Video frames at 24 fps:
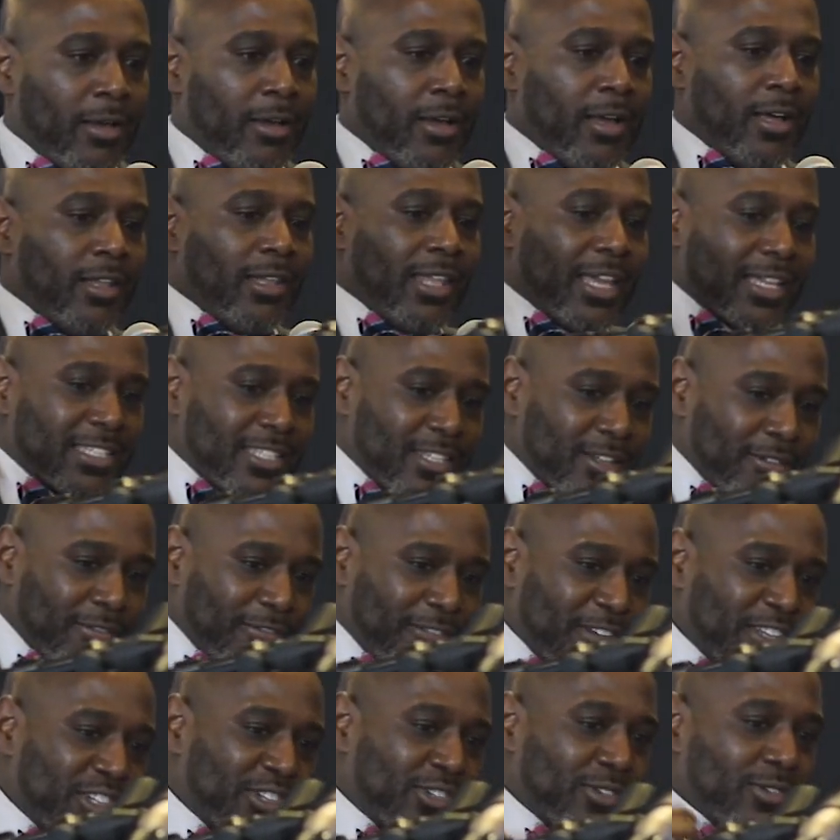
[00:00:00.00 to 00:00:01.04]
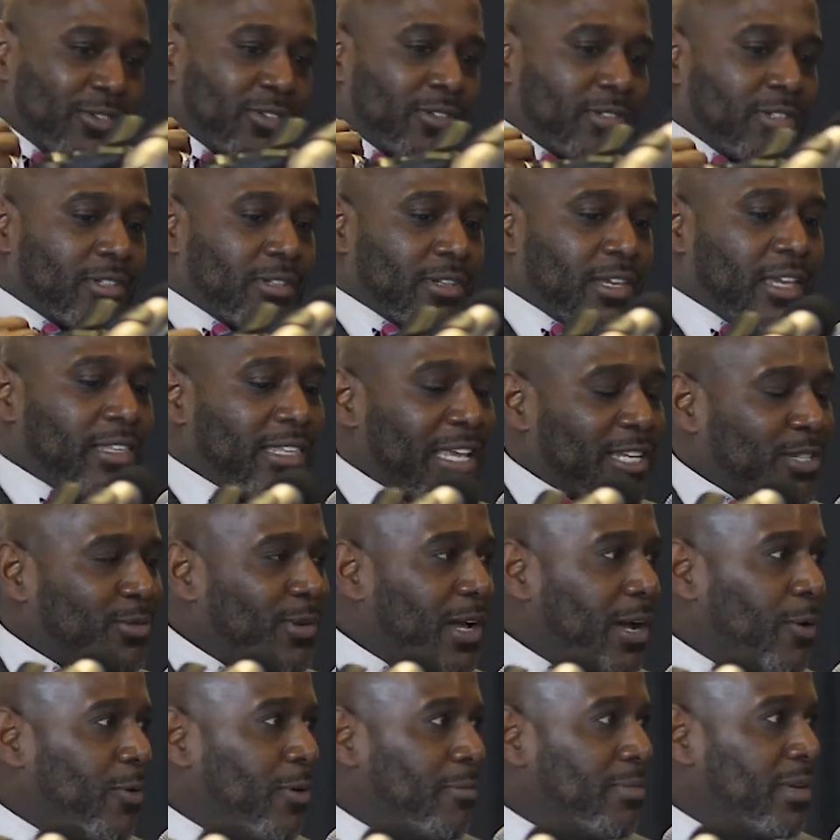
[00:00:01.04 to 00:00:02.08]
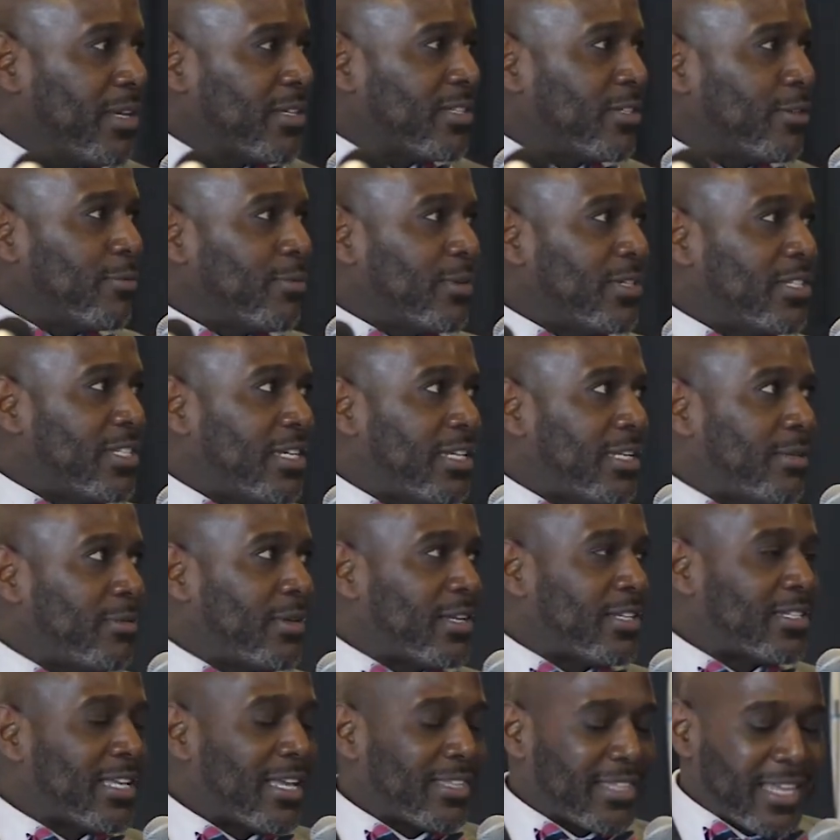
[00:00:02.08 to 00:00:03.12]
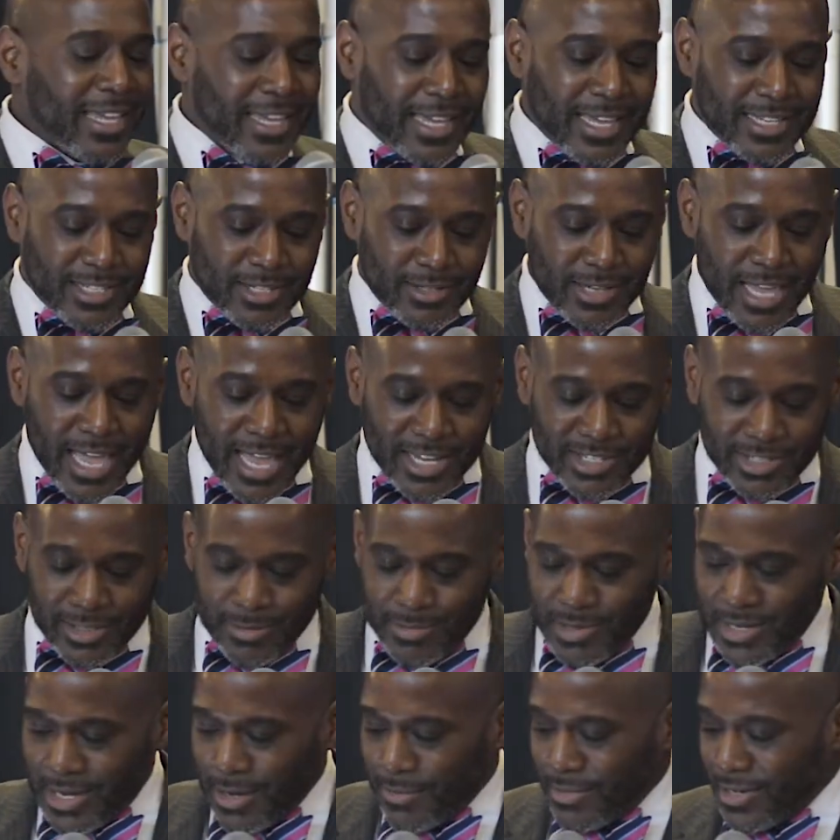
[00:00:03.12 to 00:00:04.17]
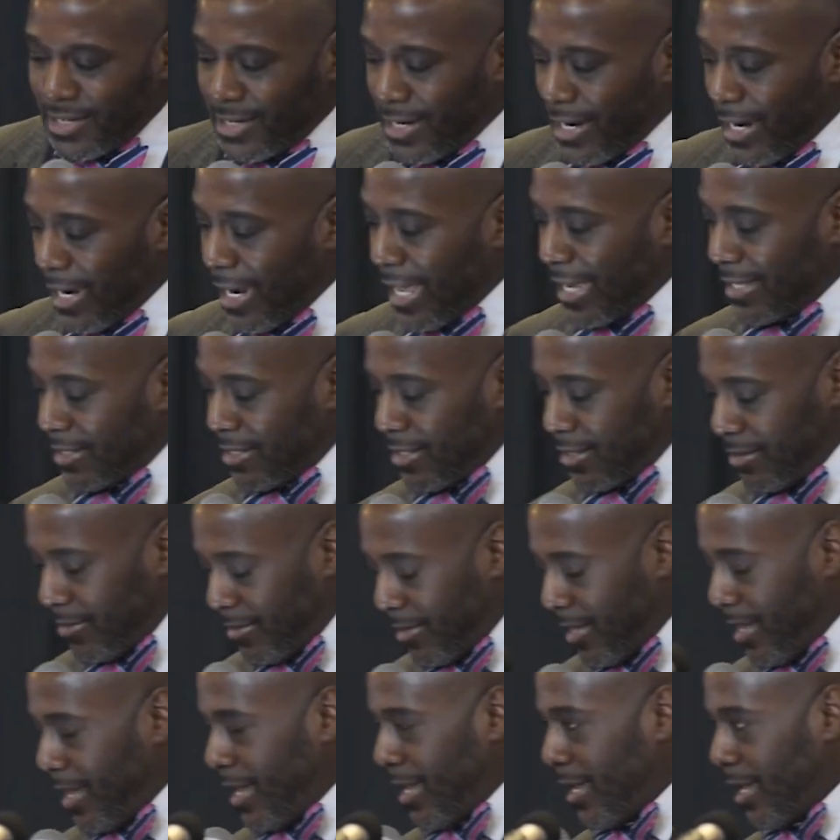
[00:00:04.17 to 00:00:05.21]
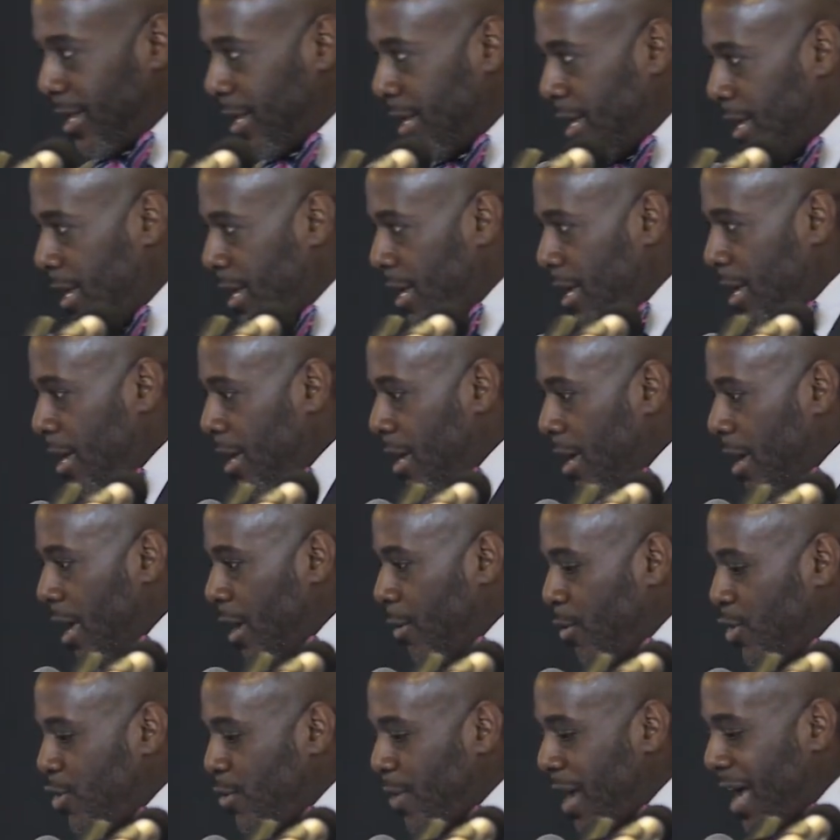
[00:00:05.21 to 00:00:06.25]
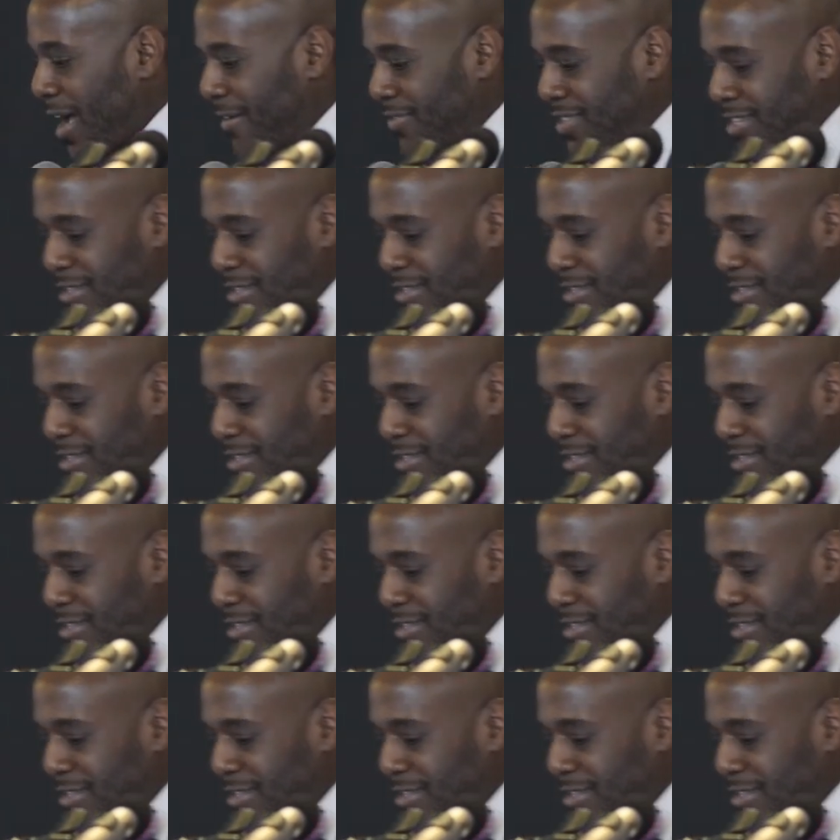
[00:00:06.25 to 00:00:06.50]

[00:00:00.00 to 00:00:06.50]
elected officials, and that's why I won't be a superintendent, because I think it's actually becoming an elected thing. And you have